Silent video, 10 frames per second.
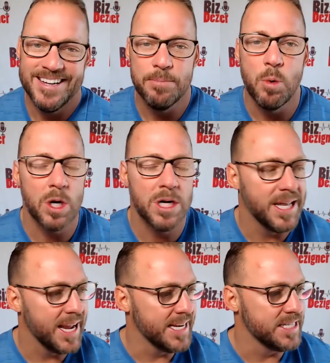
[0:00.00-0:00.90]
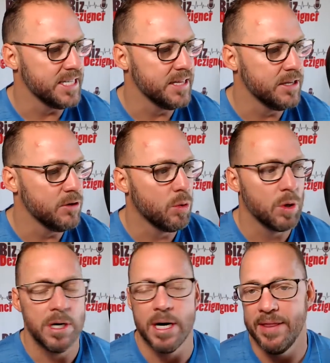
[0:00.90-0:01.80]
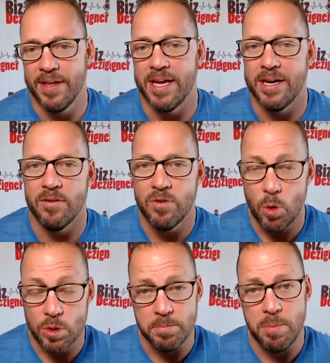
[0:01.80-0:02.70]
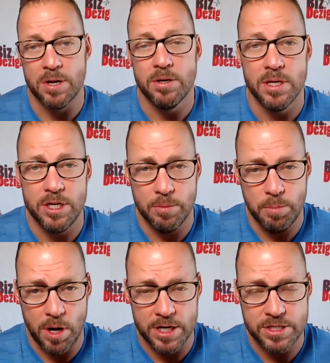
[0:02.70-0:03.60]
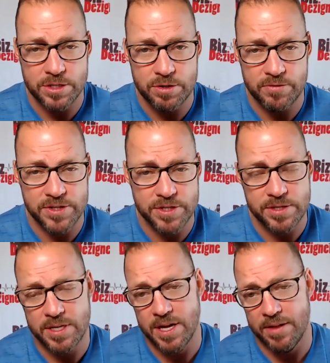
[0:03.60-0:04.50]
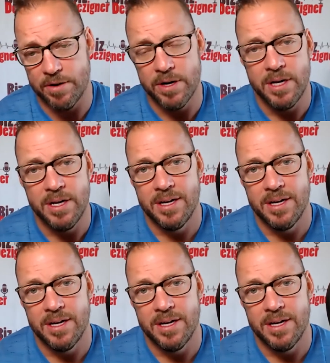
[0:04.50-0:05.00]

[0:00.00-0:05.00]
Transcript: get more clients in the door. And then, of course, bundling your products and services together